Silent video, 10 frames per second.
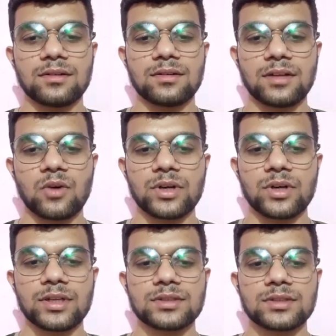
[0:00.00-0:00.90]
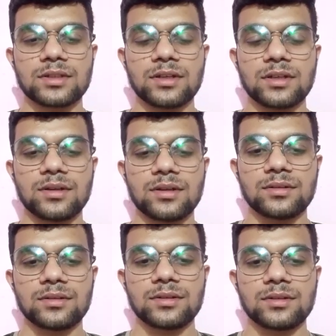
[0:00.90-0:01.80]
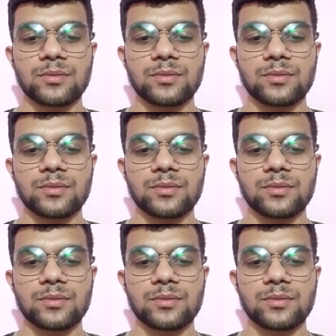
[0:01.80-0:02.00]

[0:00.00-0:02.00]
or use in a